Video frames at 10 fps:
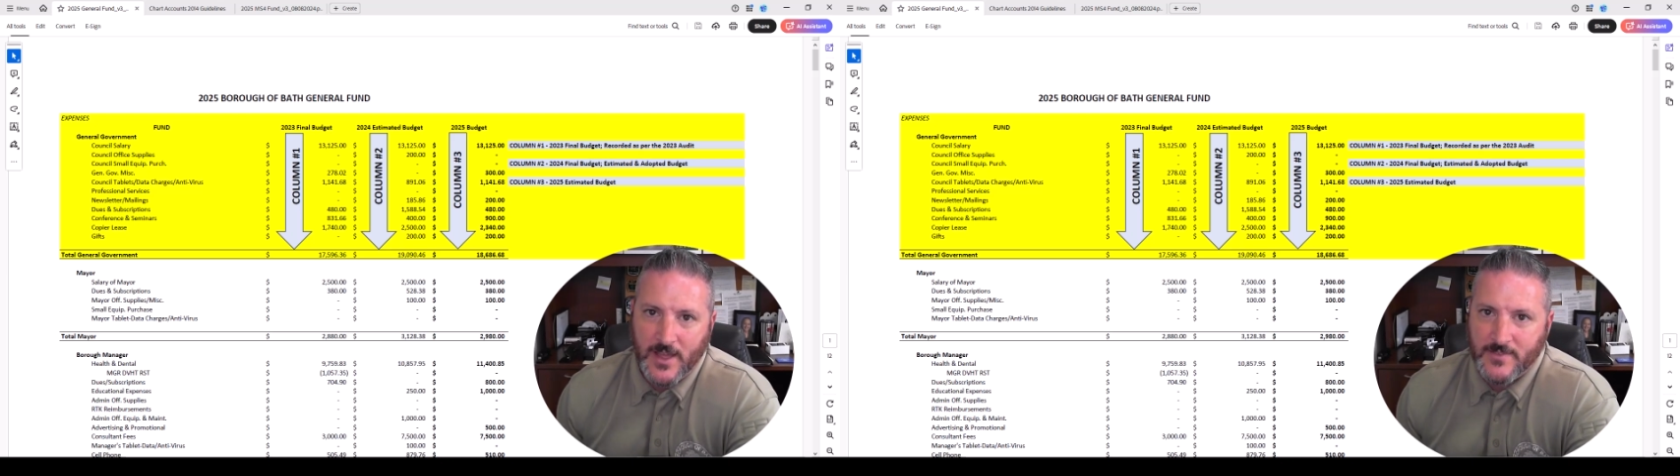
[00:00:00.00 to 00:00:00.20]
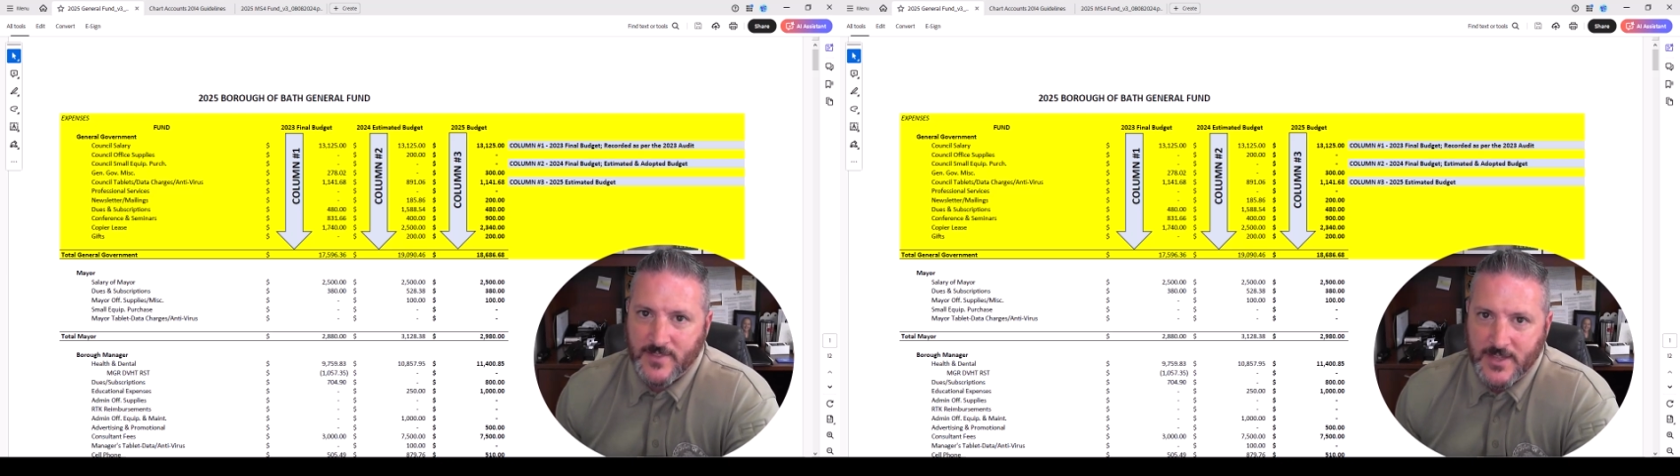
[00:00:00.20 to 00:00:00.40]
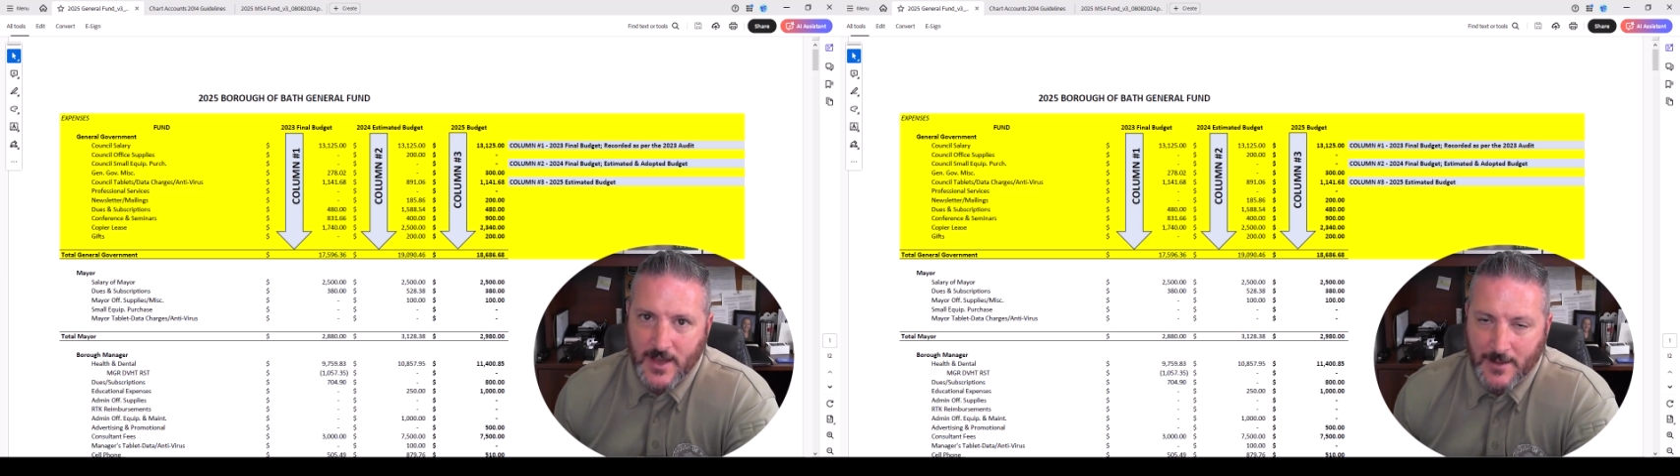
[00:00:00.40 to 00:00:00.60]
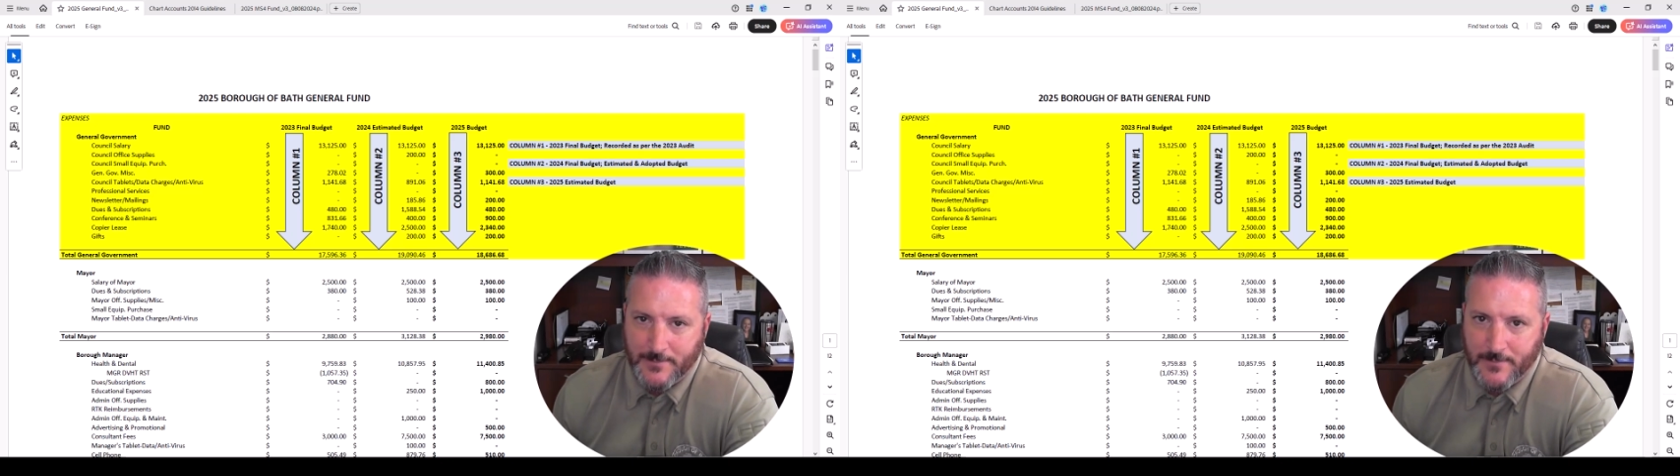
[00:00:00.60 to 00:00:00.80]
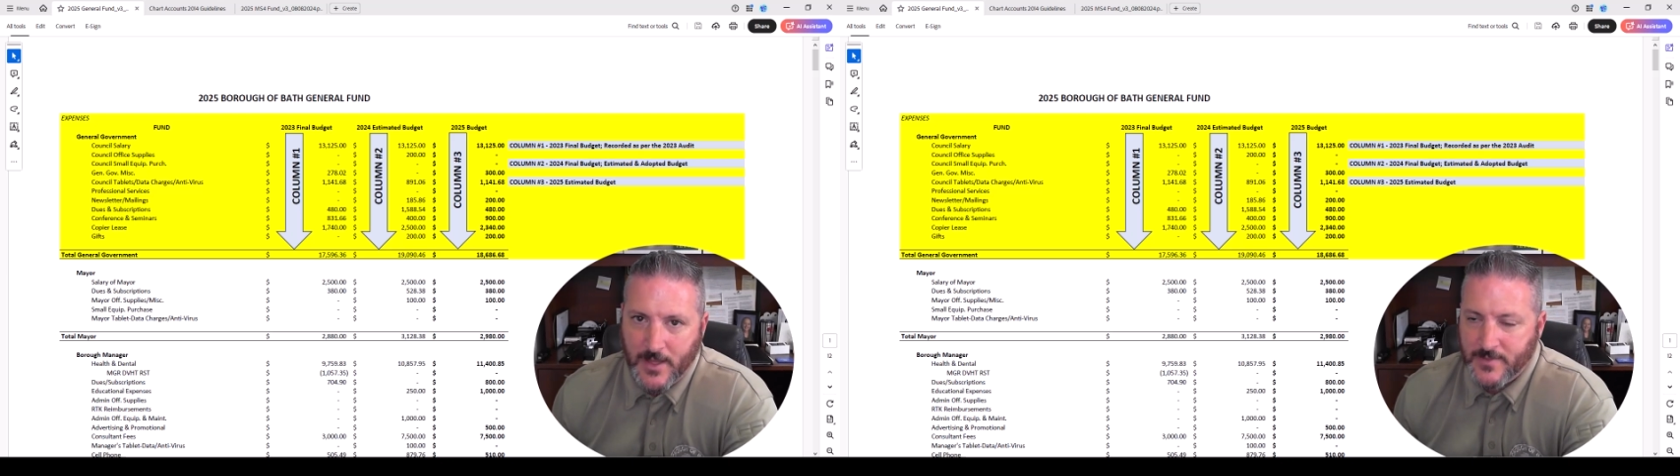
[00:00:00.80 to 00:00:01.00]
and
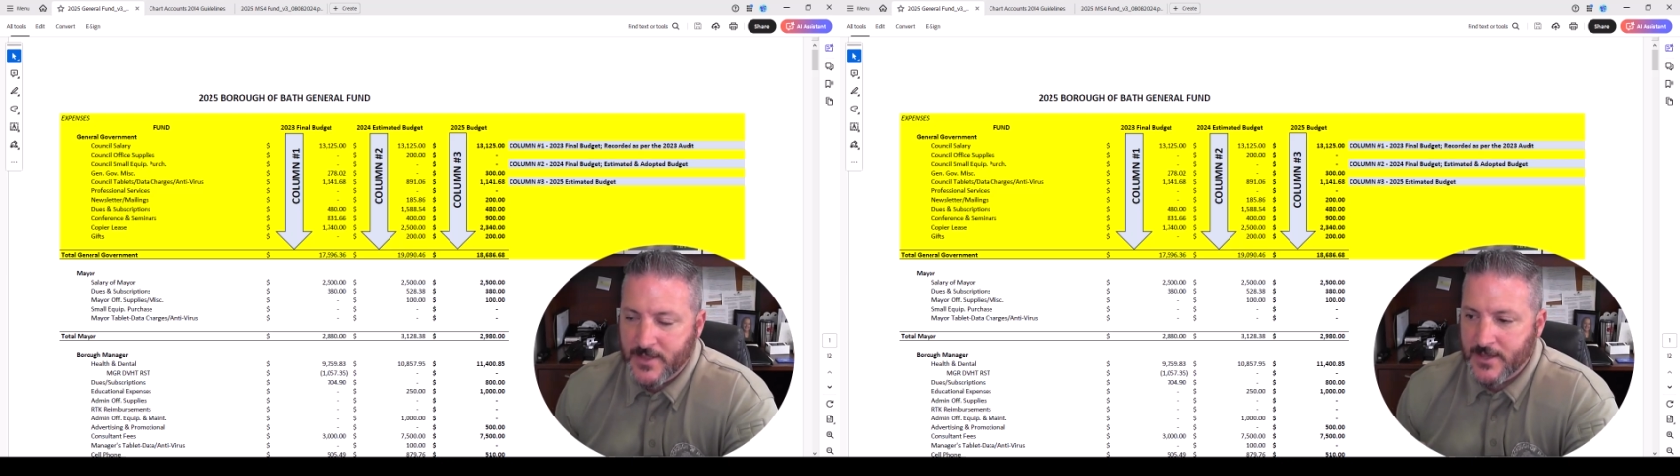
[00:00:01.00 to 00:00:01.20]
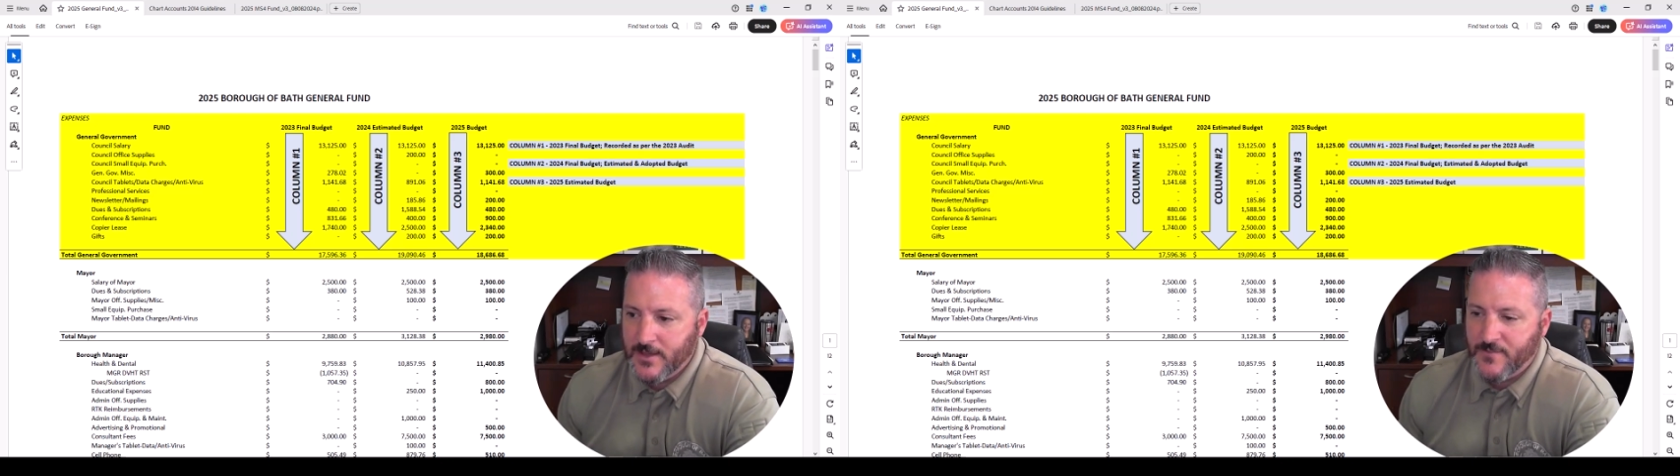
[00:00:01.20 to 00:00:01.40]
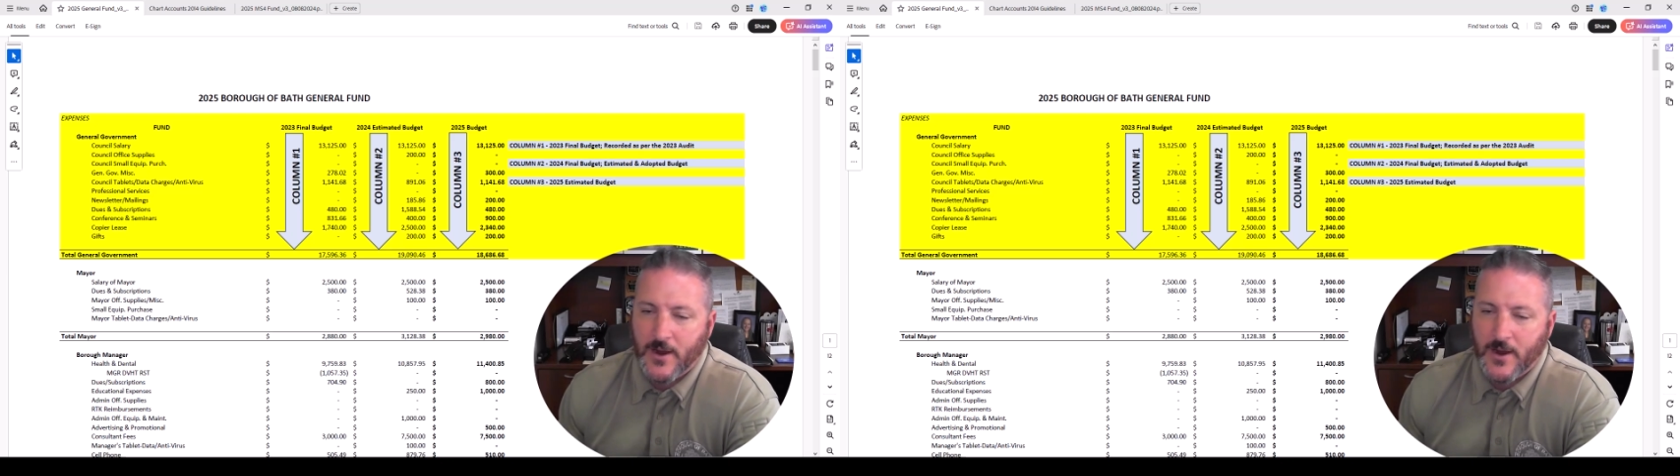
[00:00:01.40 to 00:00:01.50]
the